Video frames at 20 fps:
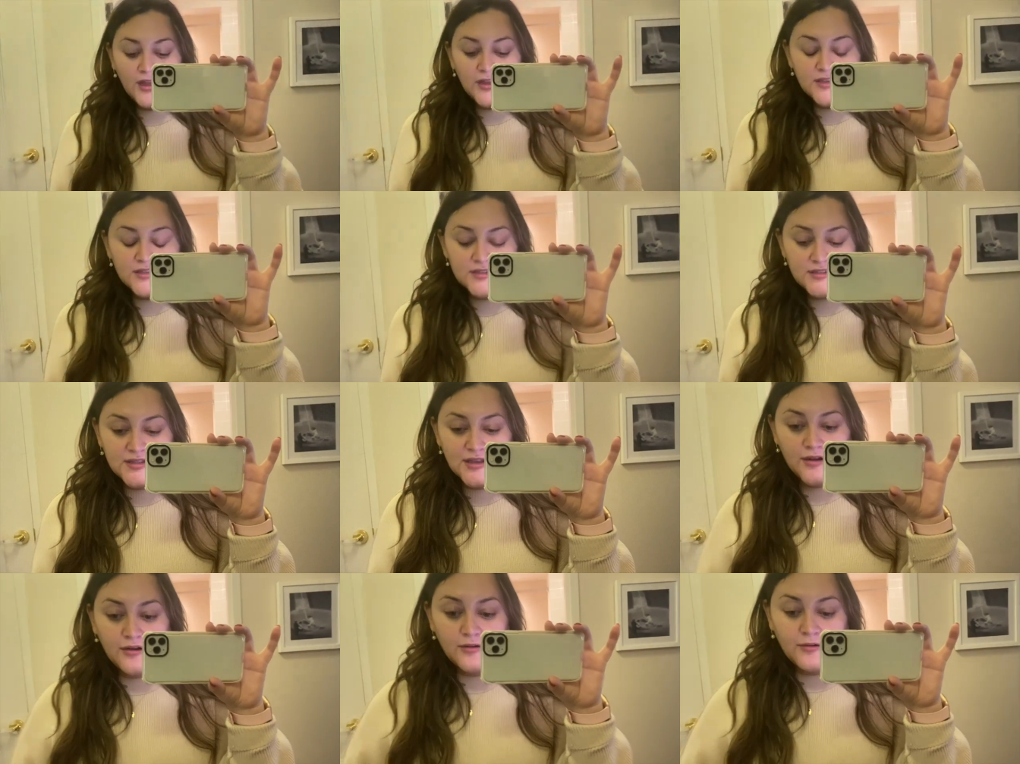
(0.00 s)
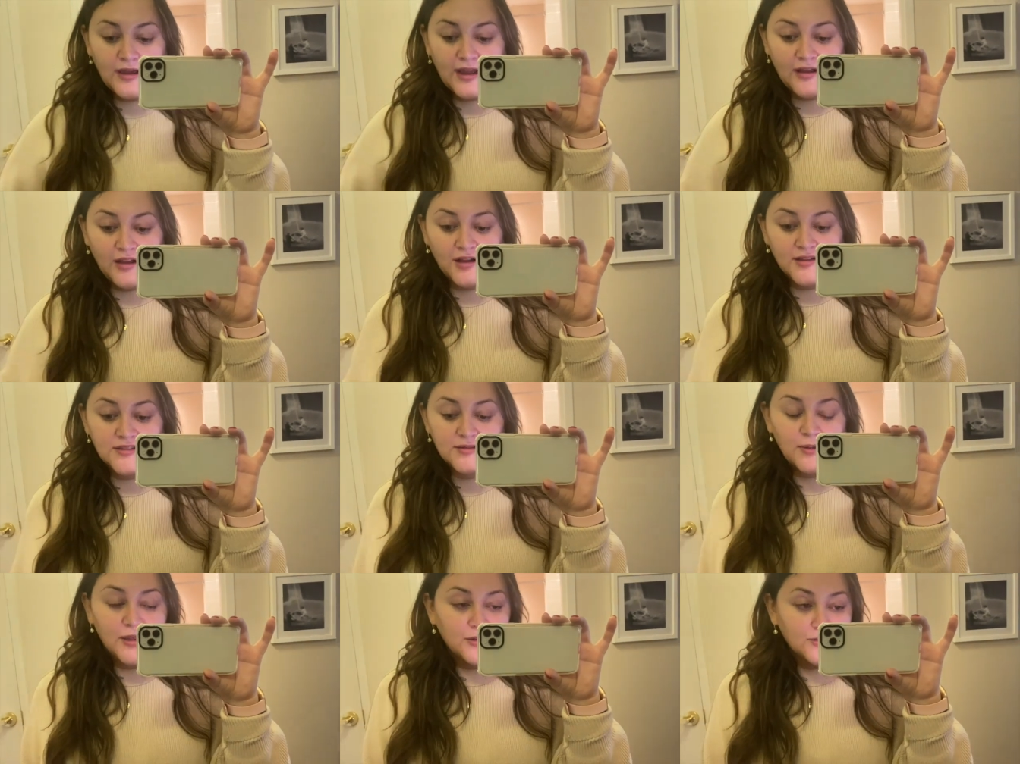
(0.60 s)
So I got
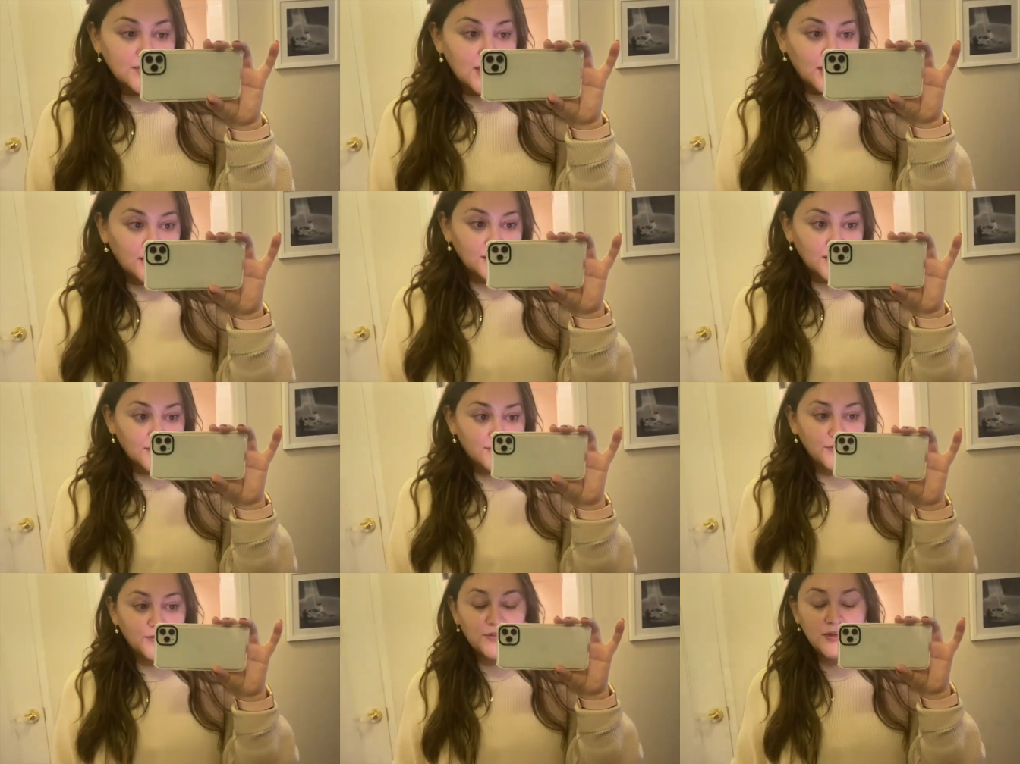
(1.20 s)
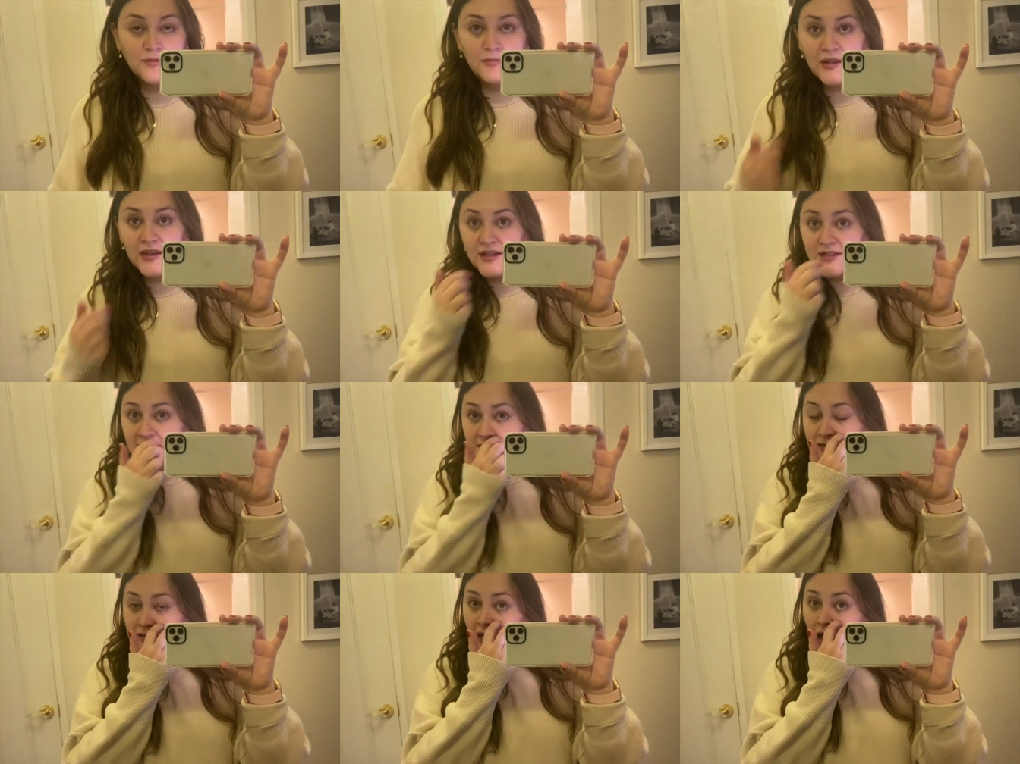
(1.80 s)
to my hotel in like 15
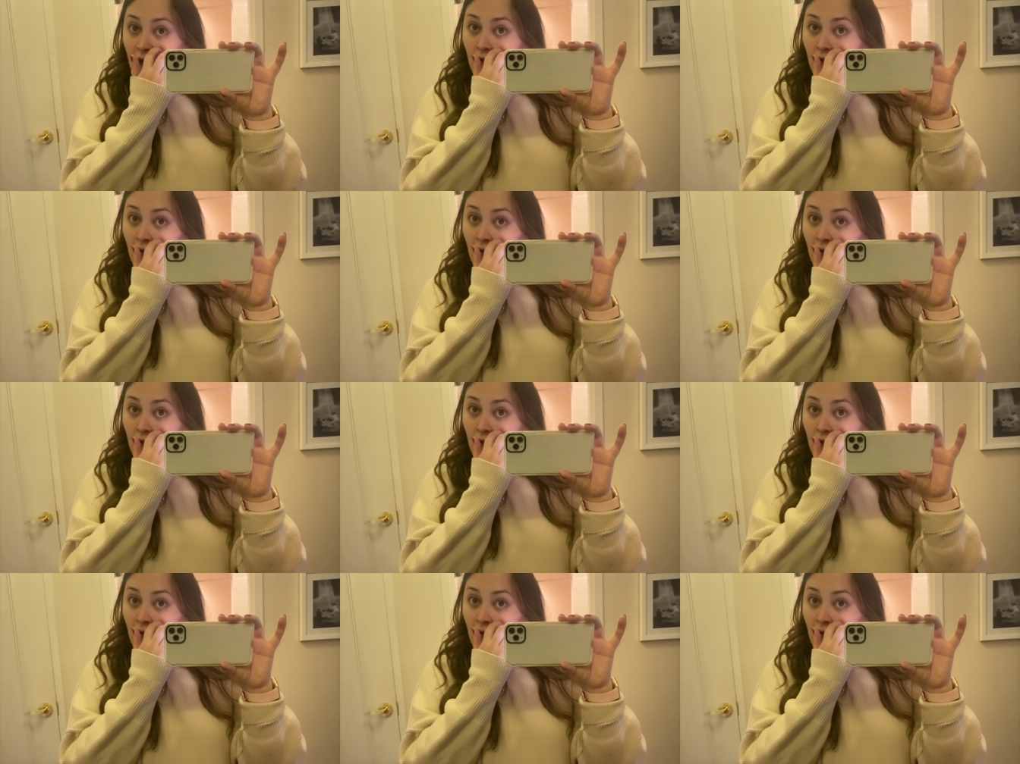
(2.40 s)
minutes.